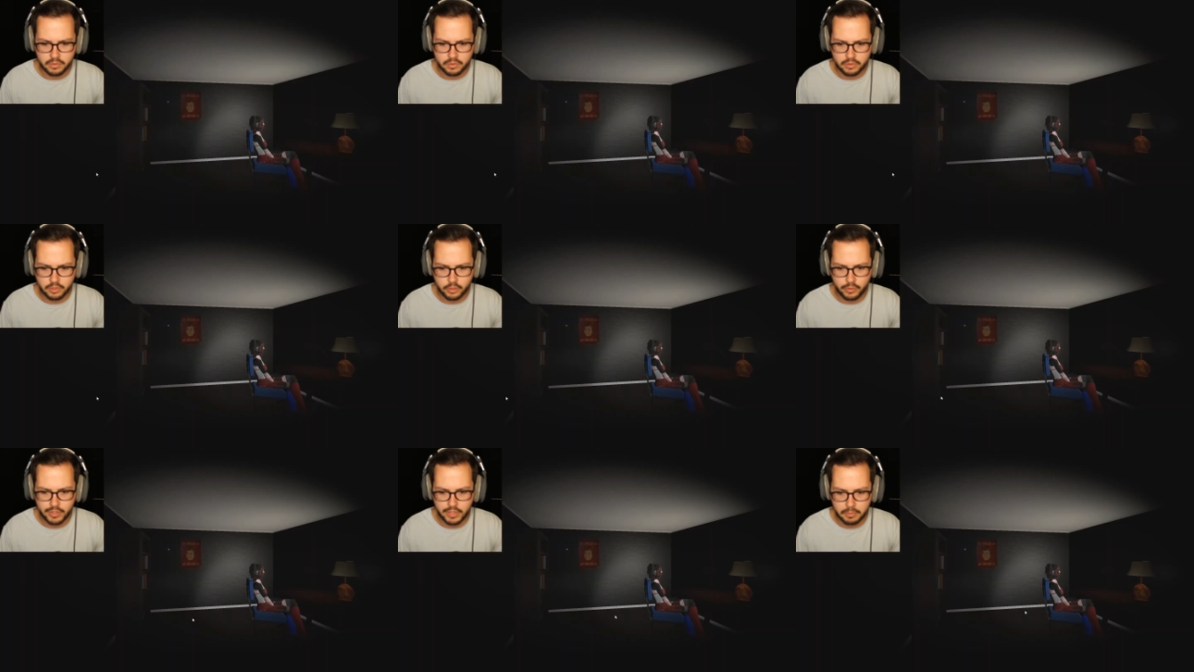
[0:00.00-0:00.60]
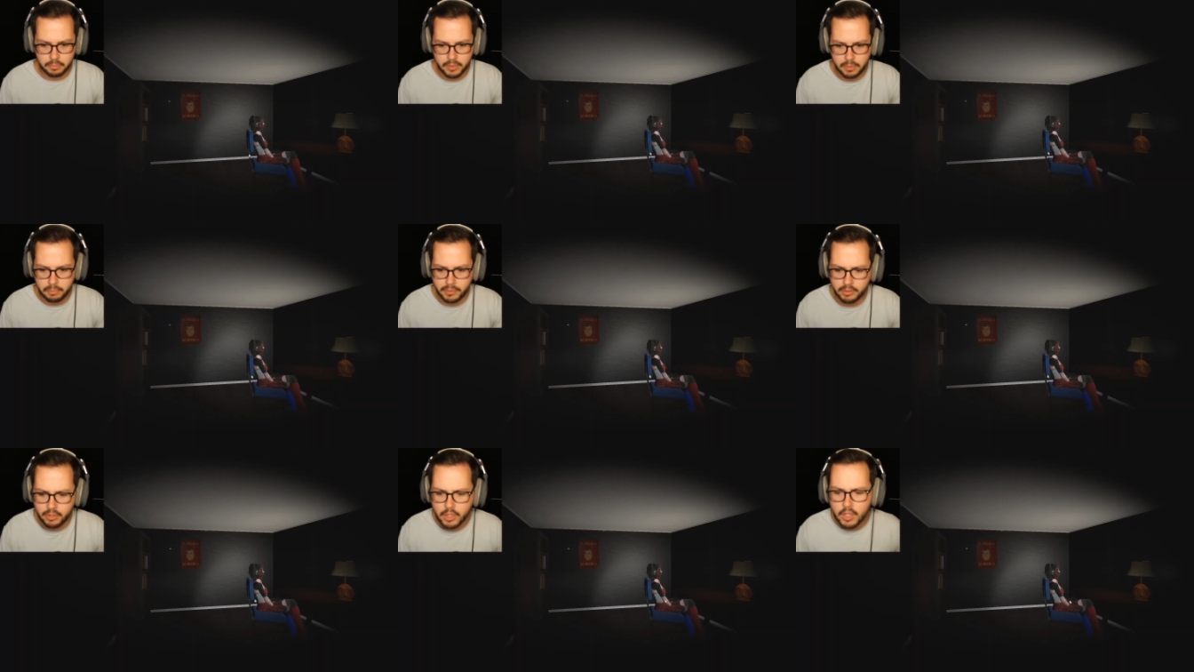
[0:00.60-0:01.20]
I'm going to go ahead and
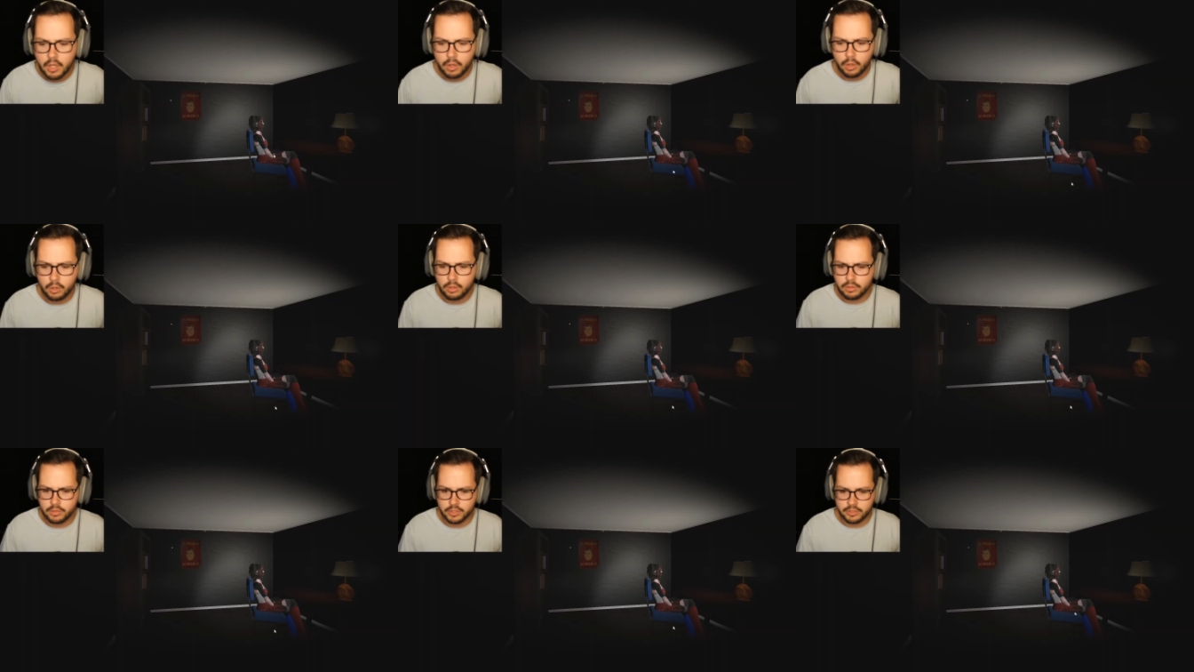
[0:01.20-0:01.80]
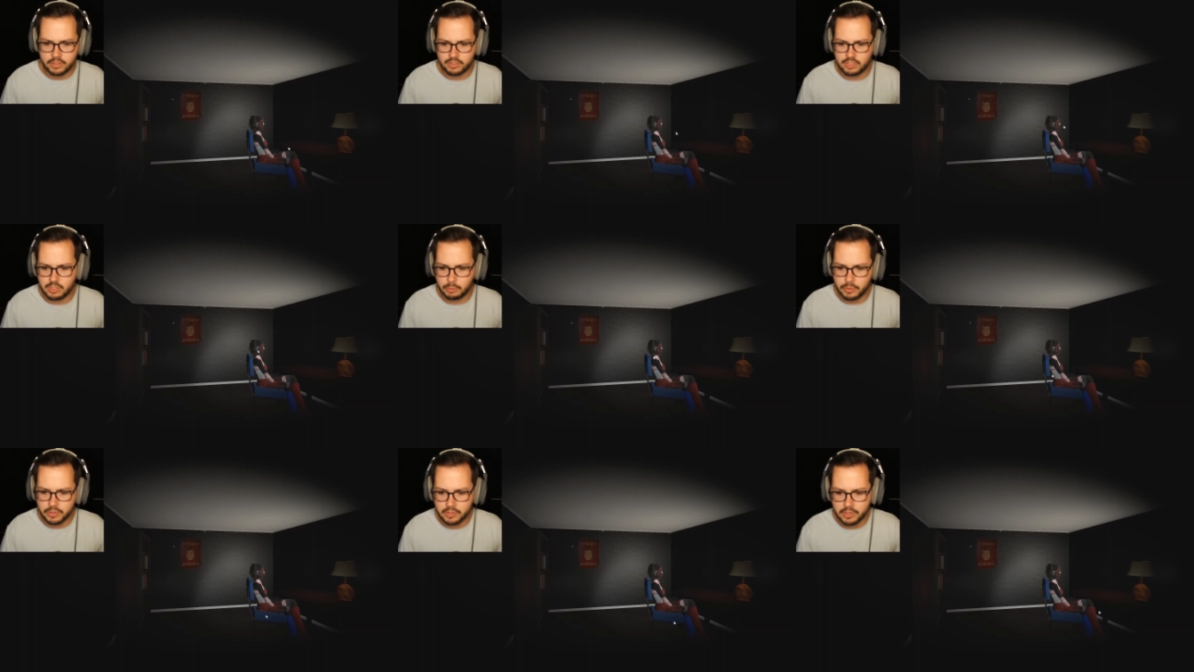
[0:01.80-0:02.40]
peep it. Oh, look, there's
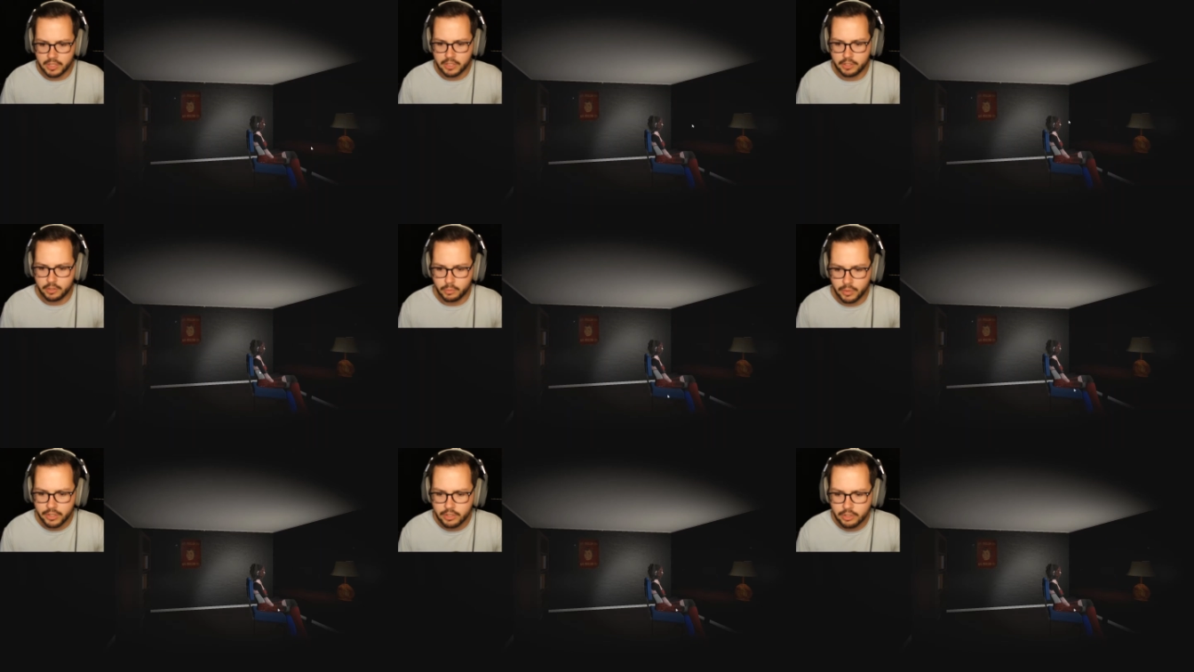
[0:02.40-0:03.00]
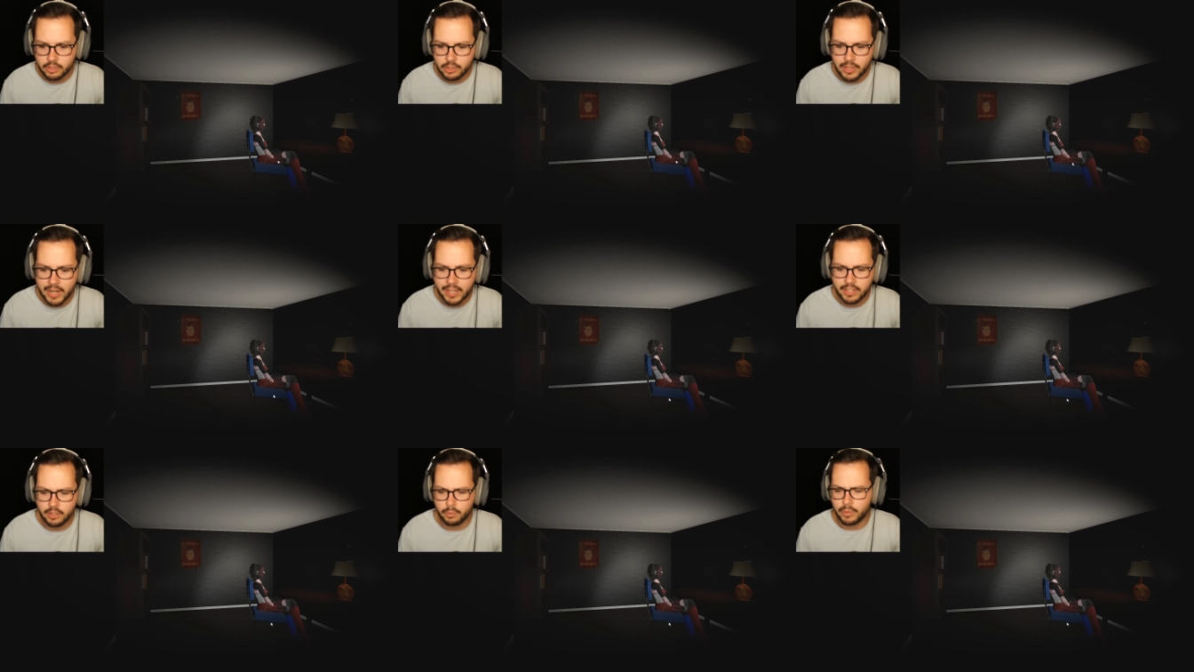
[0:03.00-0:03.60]
someone crying. Why are you
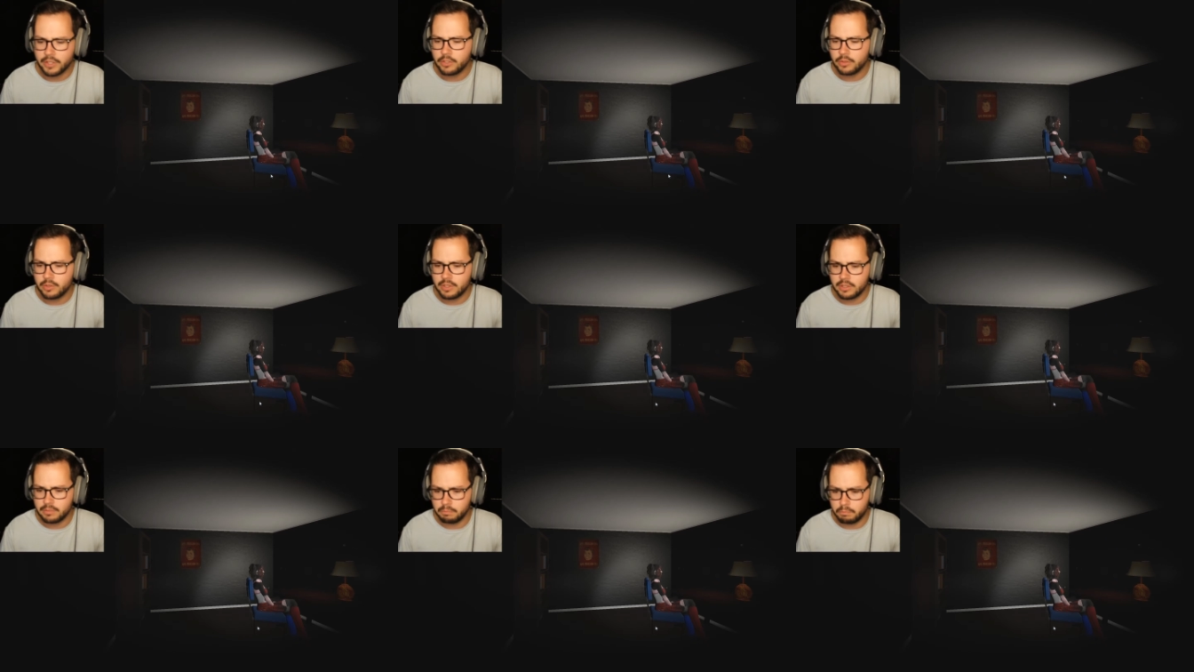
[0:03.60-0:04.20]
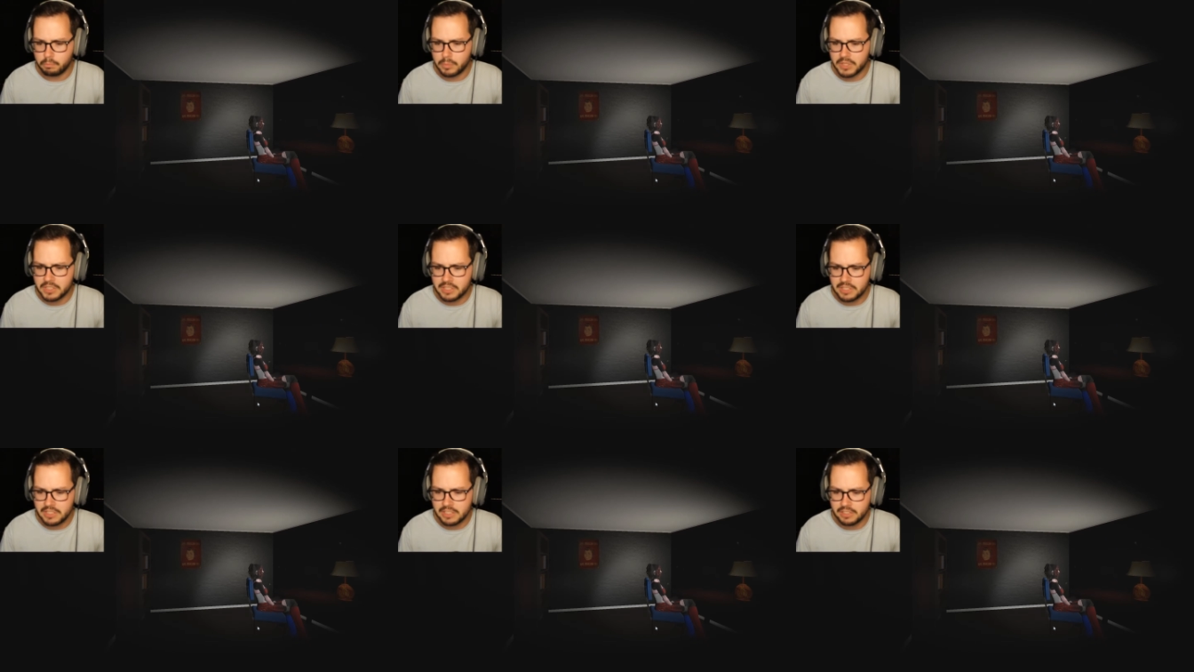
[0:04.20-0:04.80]
crying? And why are you in a
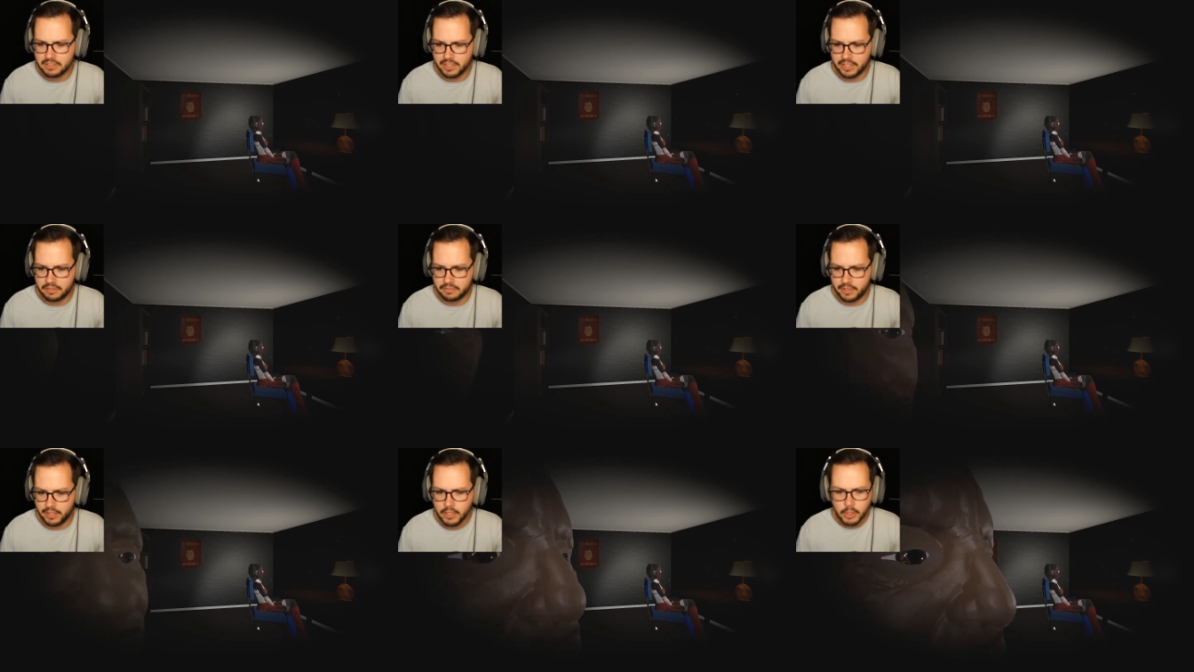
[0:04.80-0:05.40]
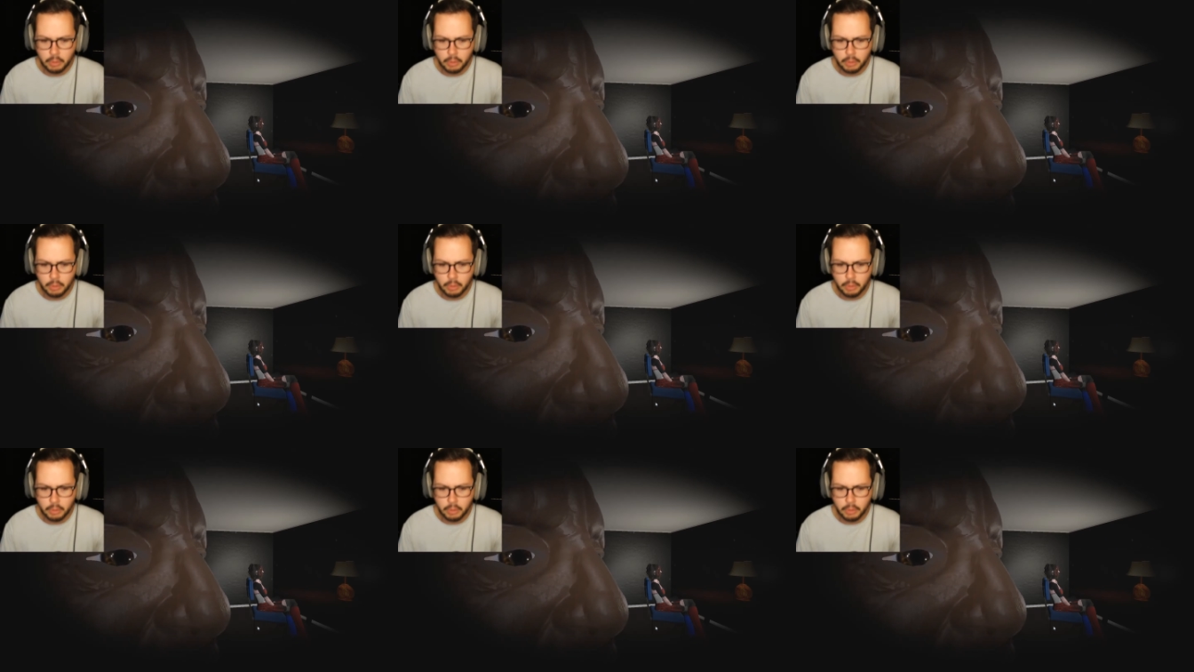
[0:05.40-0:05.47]
bikini like that?